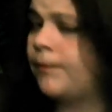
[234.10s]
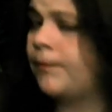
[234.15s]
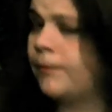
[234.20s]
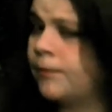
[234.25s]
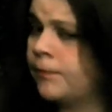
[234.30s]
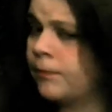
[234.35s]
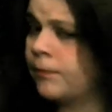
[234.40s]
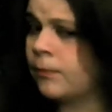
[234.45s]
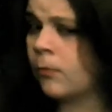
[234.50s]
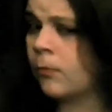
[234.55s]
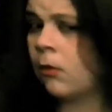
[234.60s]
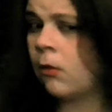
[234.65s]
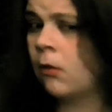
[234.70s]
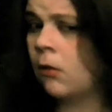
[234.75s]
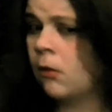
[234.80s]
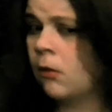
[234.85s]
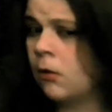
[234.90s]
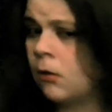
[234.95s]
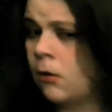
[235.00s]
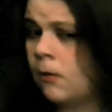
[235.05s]

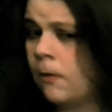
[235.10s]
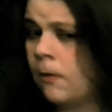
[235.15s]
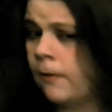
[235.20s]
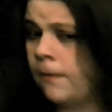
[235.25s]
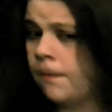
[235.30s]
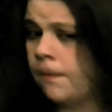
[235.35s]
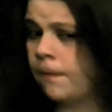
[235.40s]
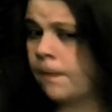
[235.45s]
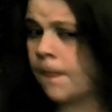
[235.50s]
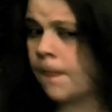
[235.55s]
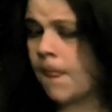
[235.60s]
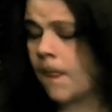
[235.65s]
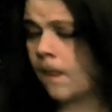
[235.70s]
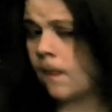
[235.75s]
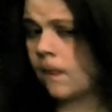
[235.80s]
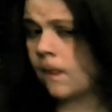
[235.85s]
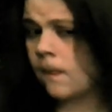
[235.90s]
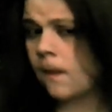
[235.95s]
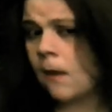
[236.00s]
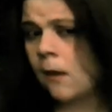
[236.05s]

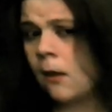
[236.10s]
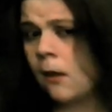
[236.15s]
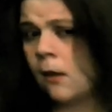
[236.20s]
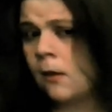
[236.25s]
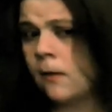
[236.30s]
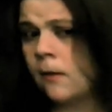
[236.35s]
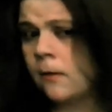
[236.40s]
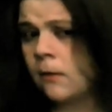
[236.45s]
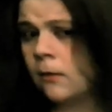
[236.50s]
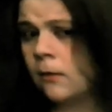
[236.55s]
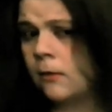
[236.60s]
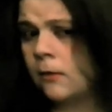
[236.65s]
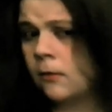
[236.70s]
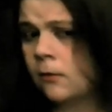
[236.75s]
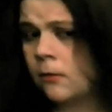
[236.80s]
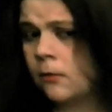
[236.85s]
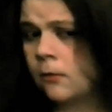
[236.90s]
(silence)